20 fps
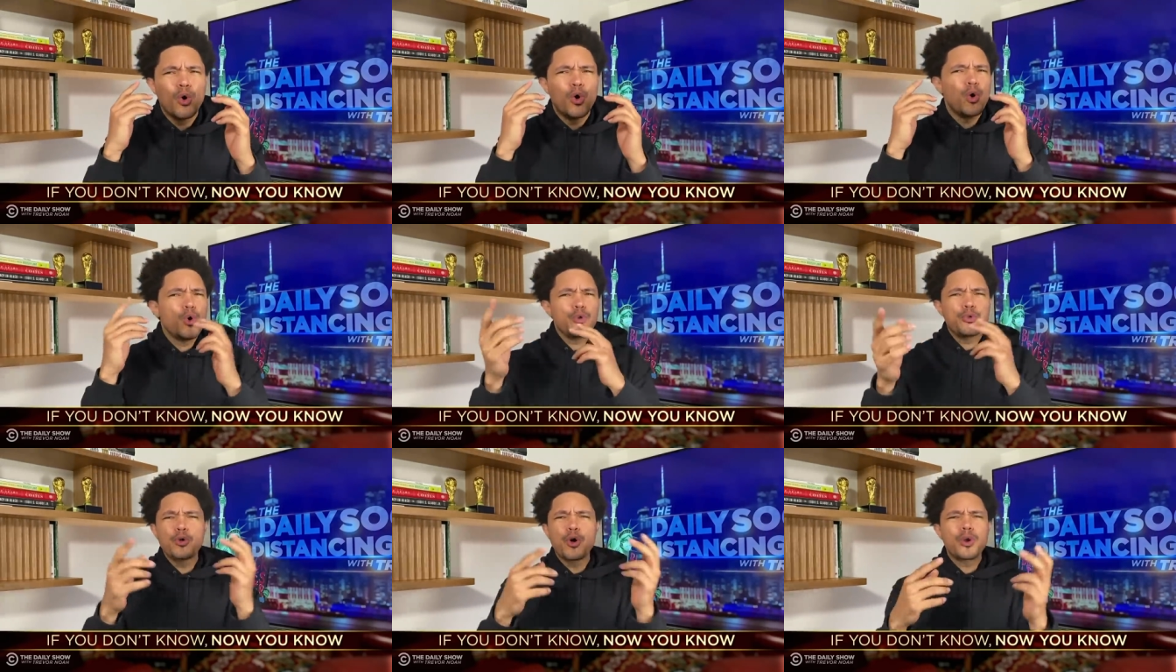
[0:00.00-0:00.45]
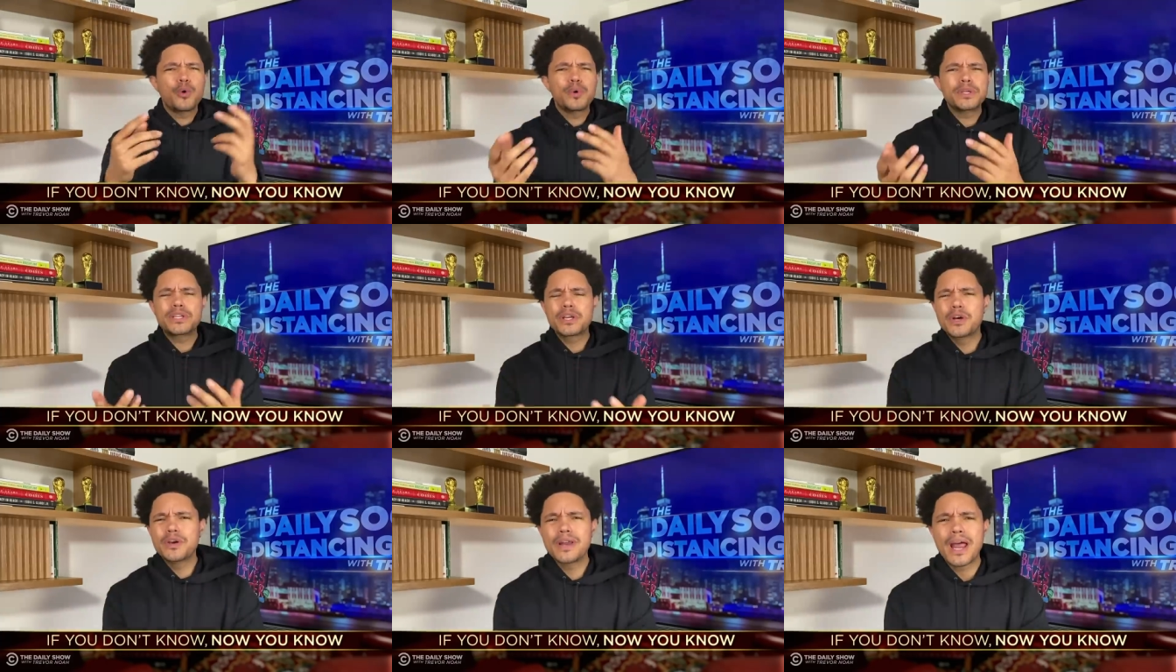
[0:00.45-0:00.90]
Who thought it
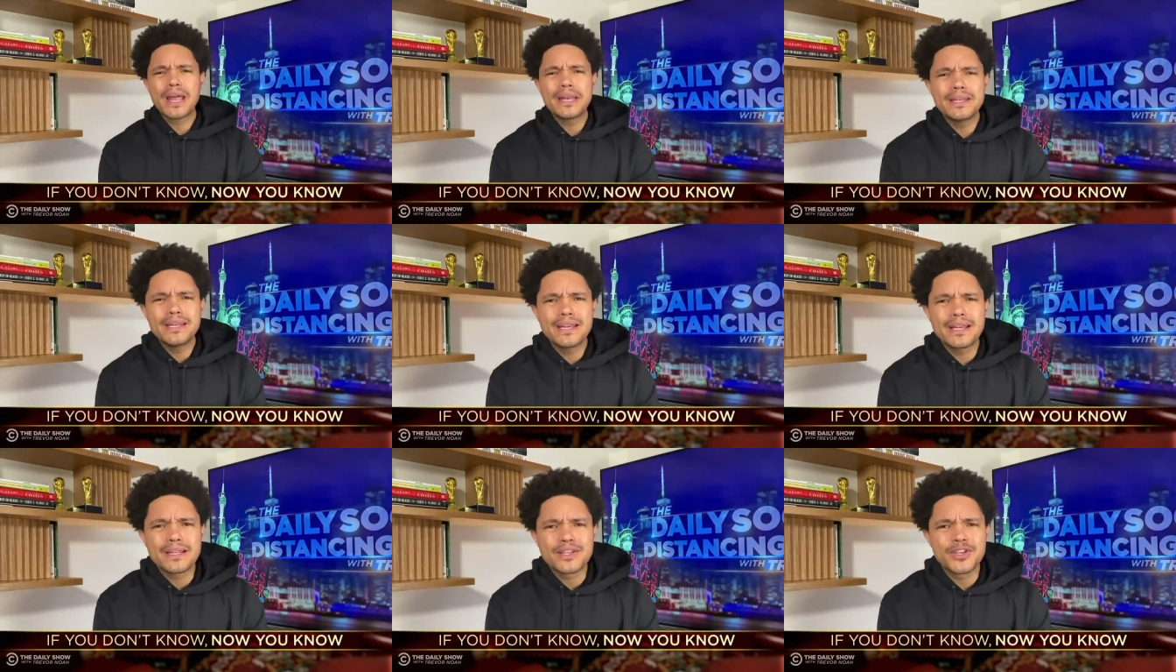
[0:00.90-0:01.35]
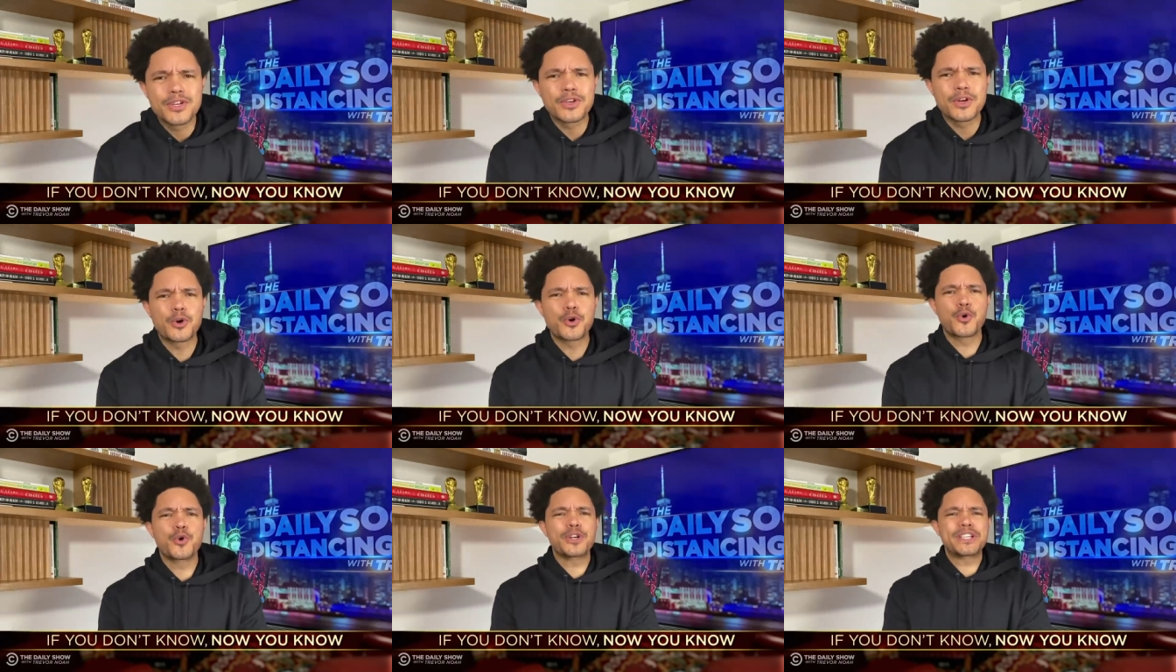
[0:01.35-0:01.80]
was a good idea to
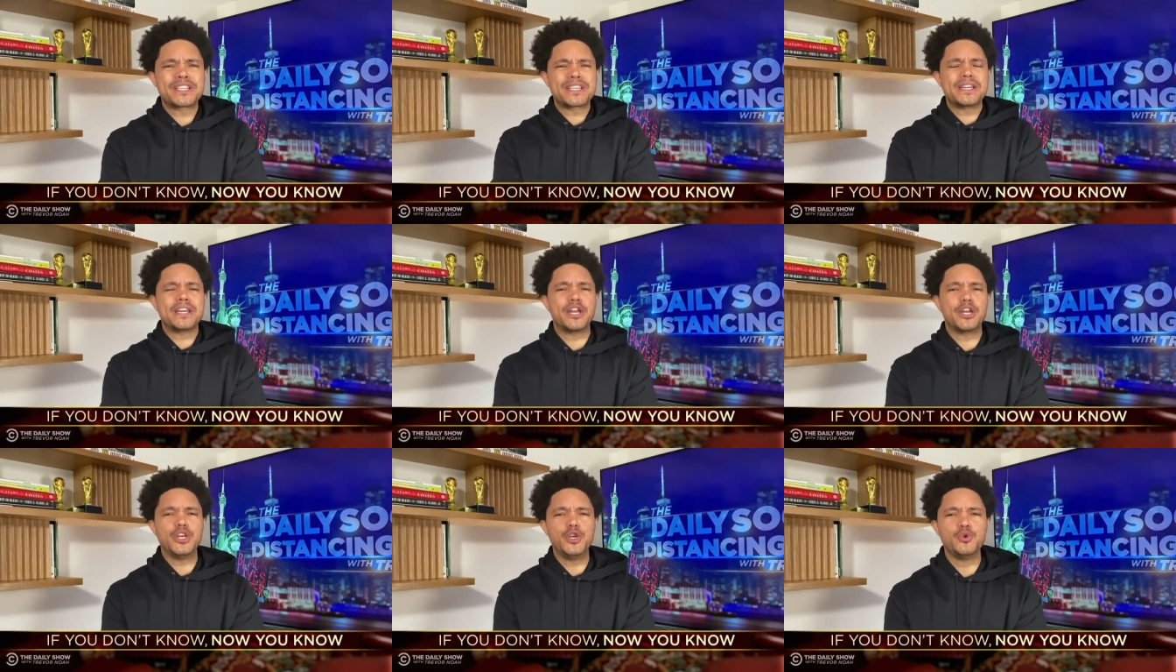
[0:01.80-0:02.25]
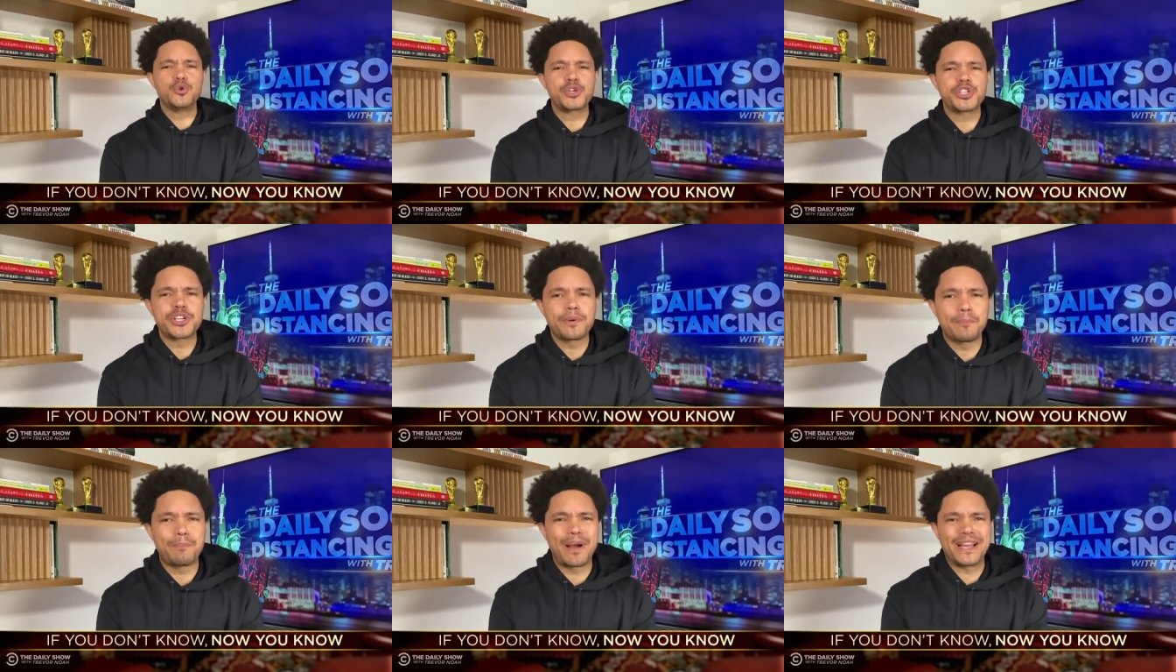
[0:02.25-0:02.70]
christen a new
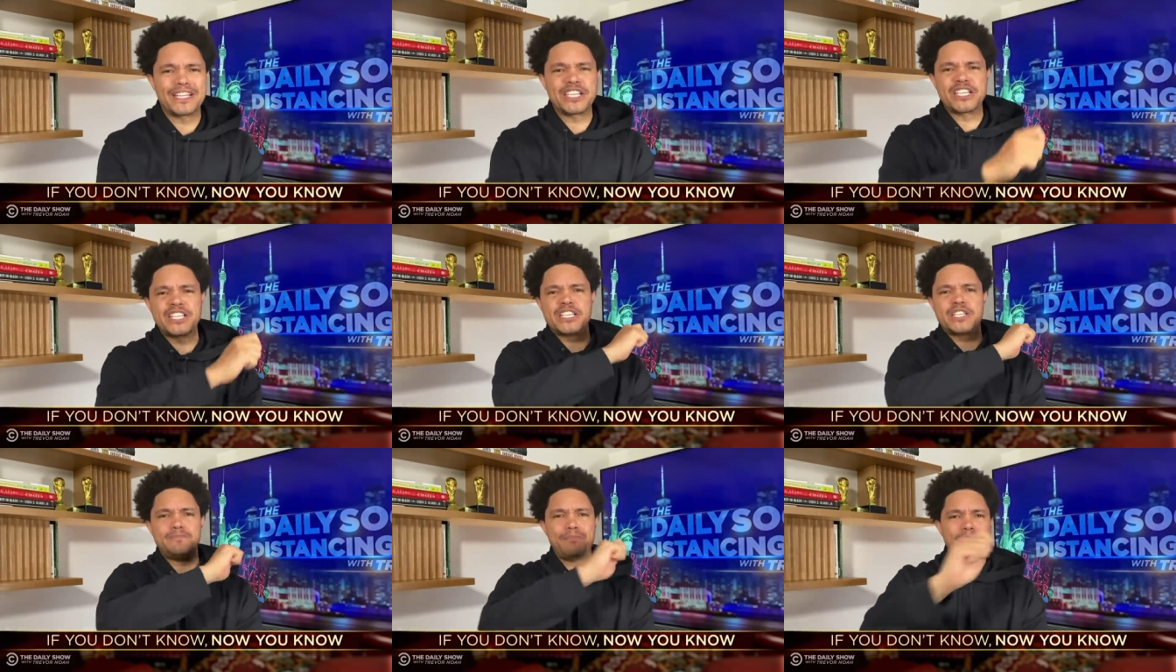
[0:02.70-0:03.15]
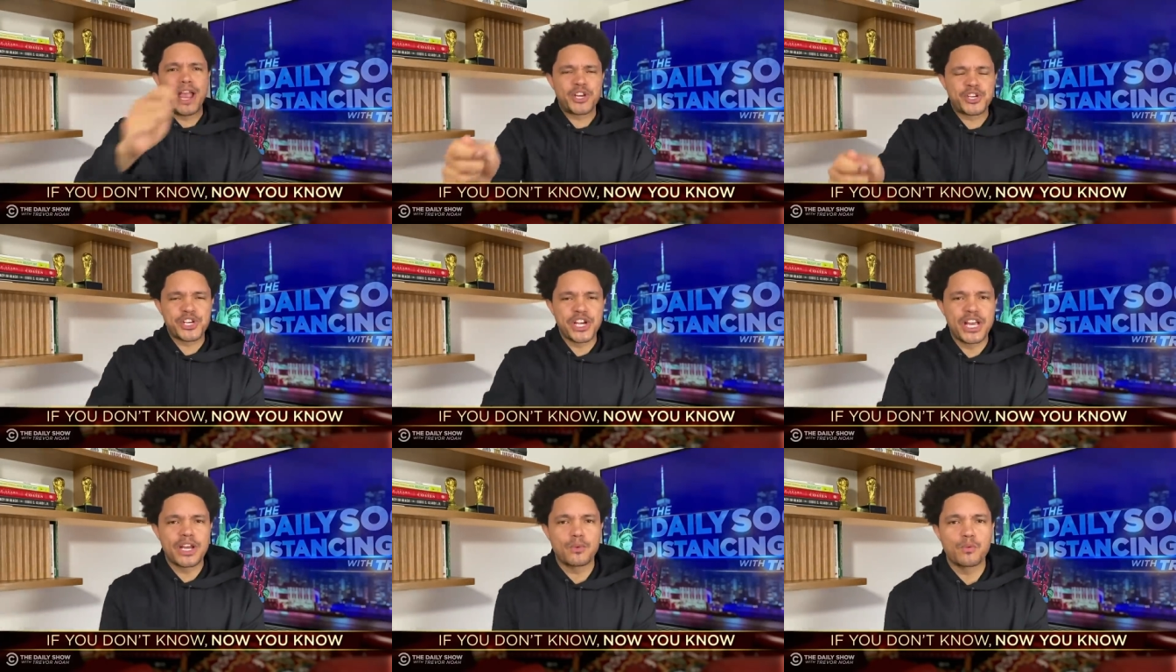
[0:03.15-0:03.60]
ship by
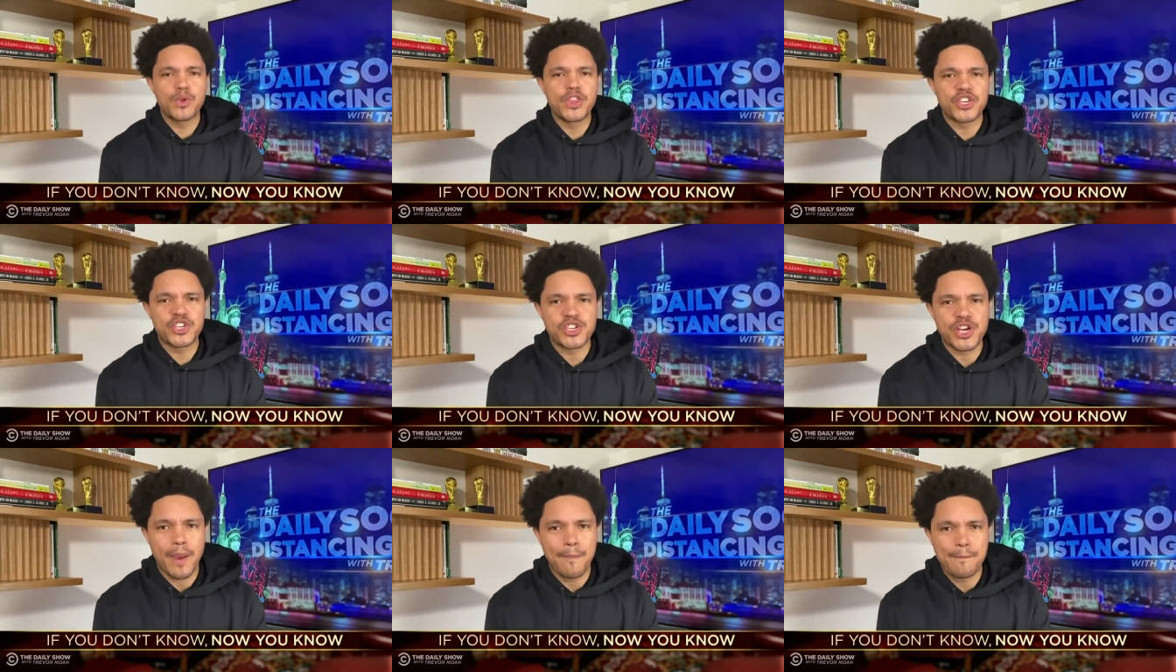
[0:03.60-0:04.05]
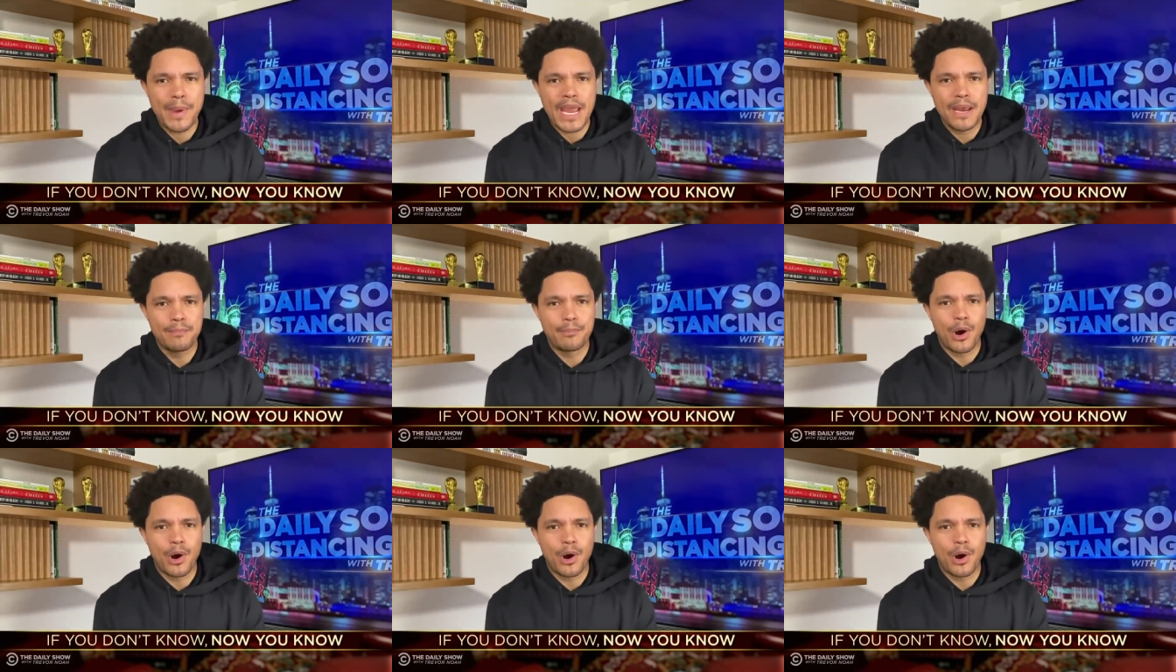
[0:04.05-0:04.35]
smashing it with a champagne